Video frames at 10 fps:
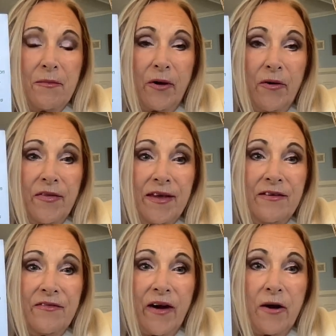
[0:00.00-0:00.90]
per the
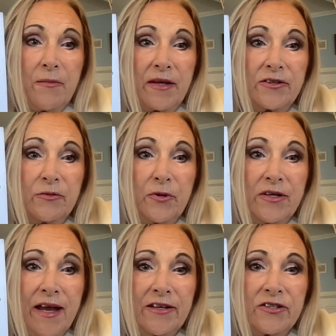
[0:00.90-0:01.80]
environmental
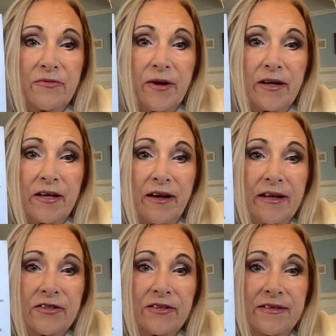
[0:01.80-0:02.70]
protection
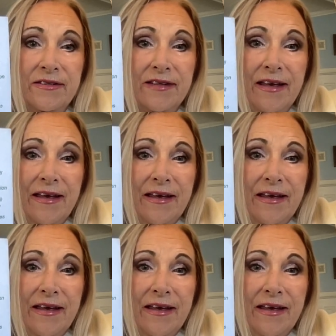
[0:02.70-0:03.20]
regulations.